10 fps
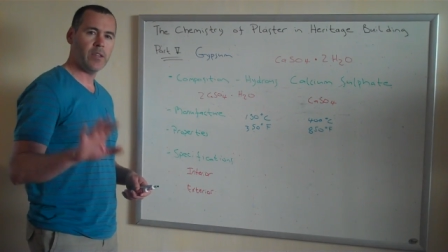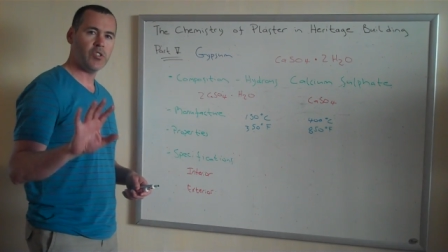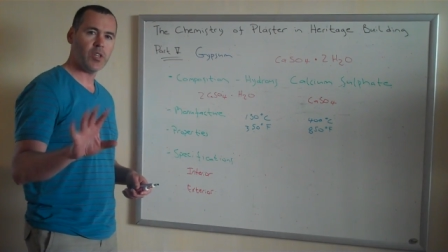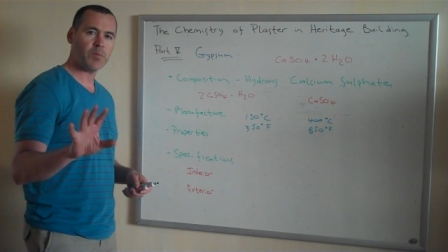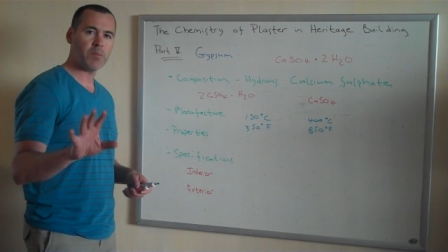
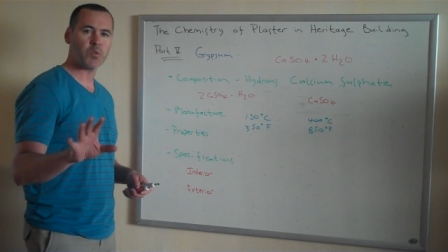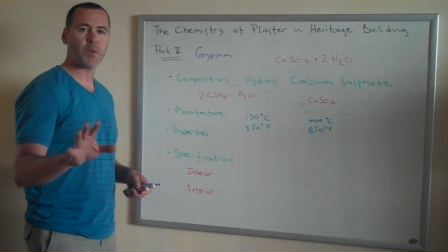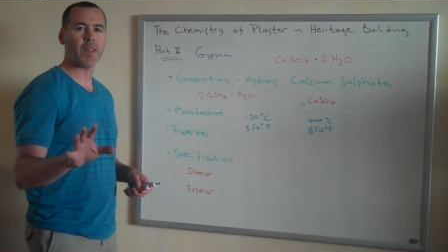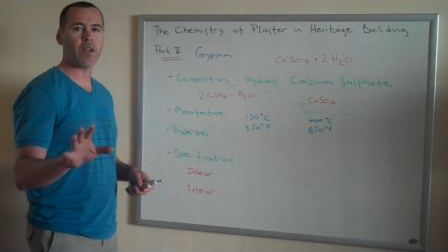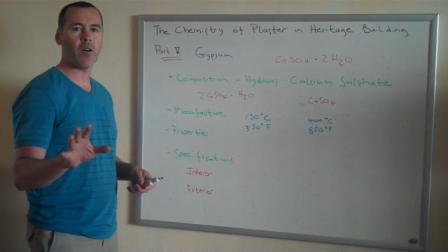Gypsum is
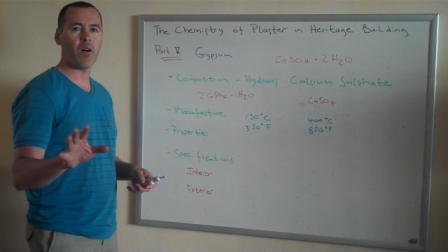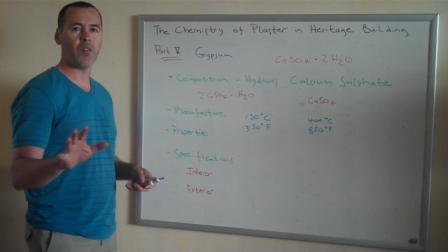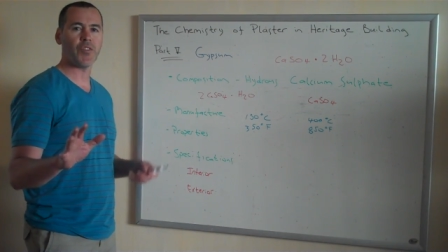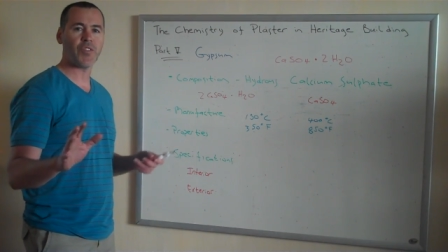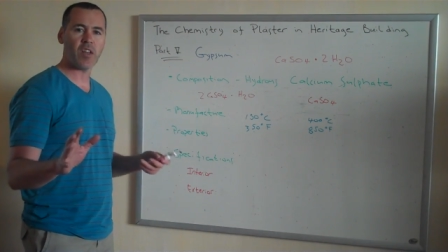what they call
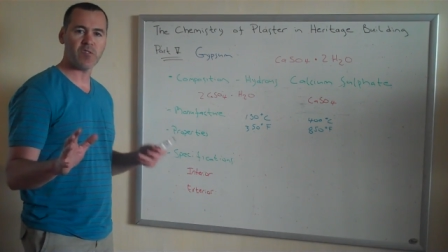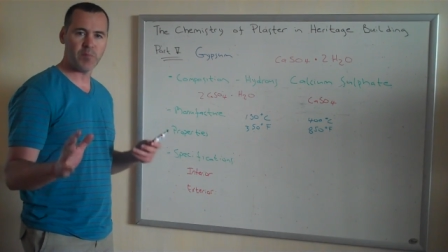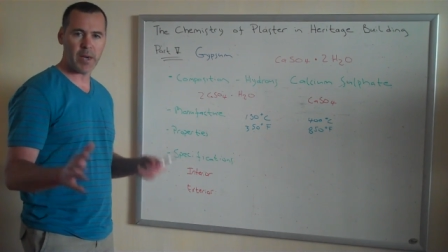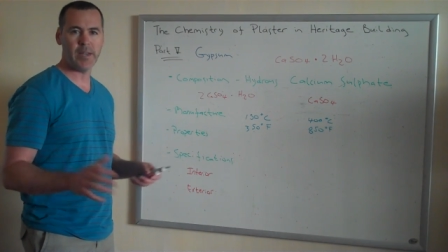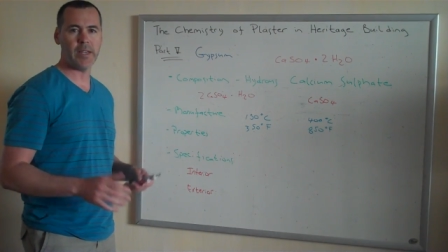
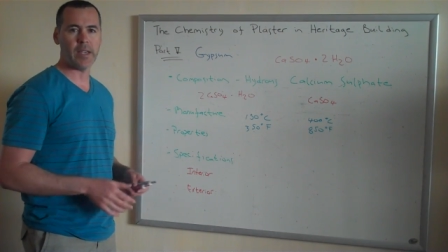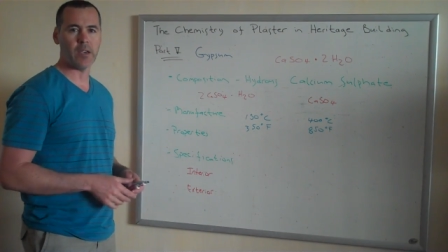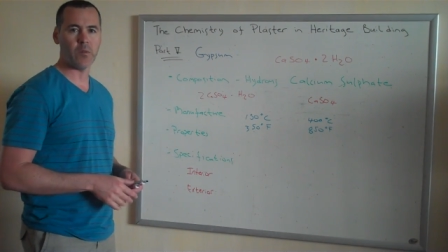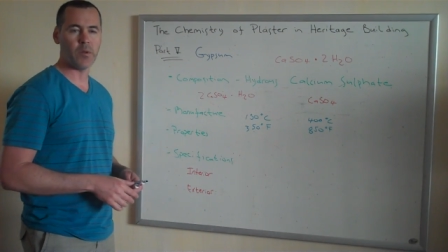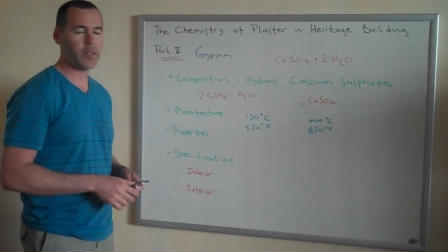self-binding,
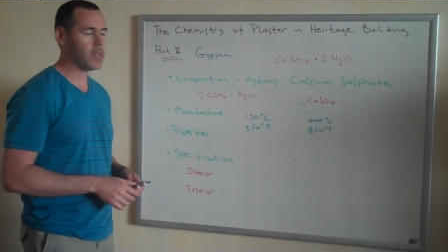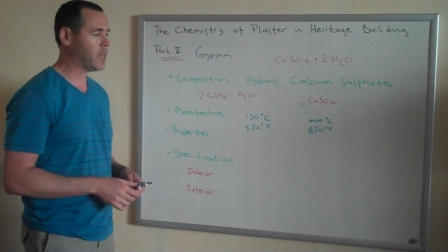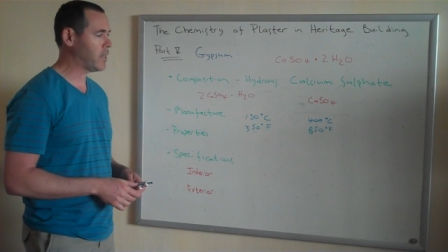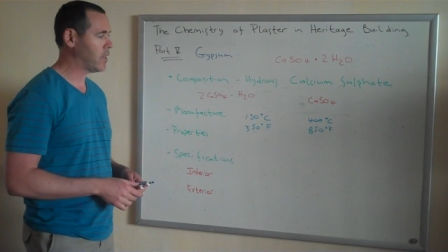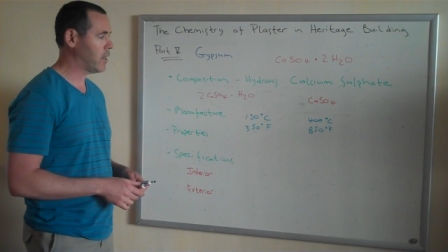
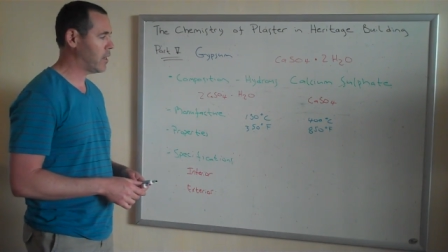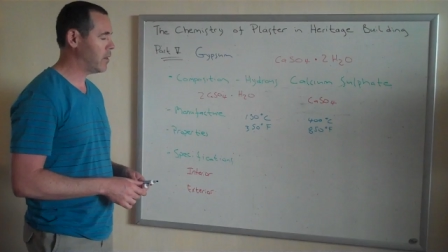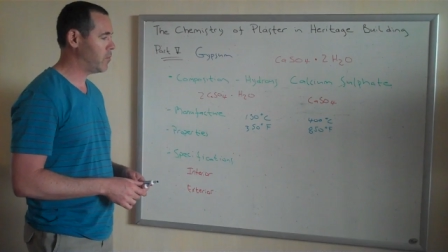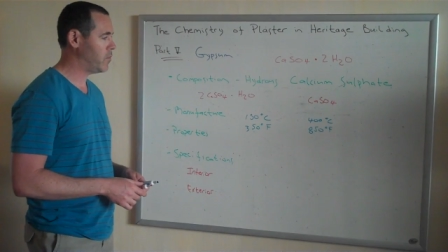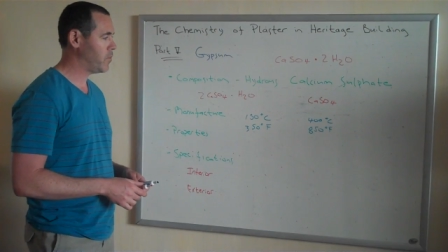really um,